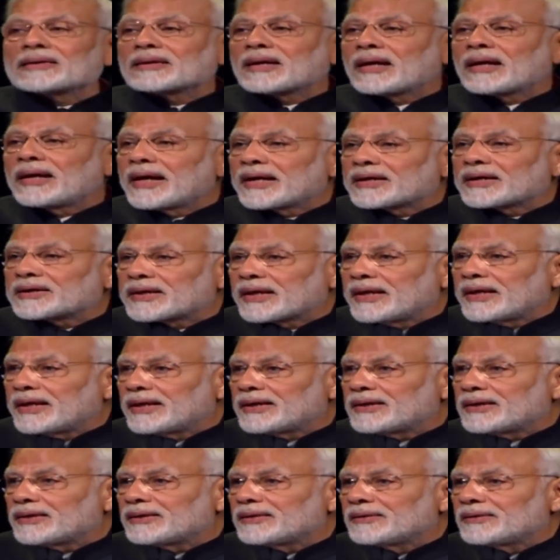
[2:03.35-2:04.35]

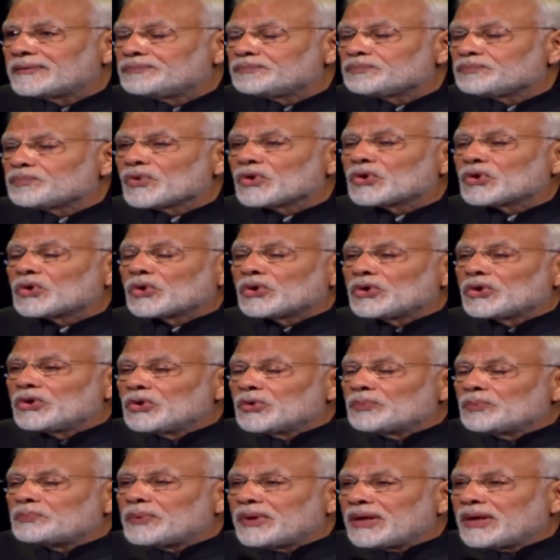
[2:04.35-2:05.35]
connected to
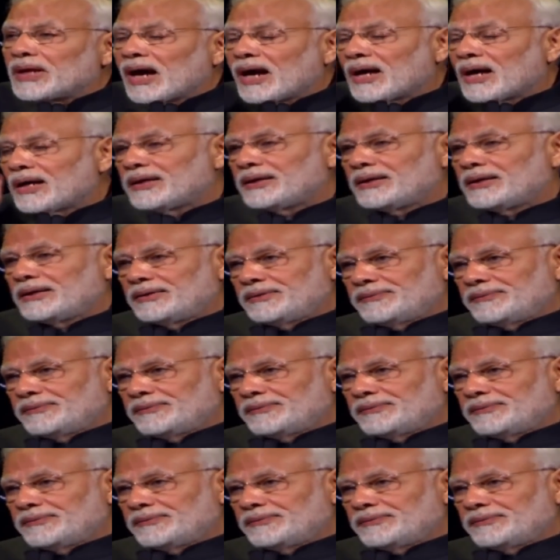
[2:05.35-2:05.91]
UPI.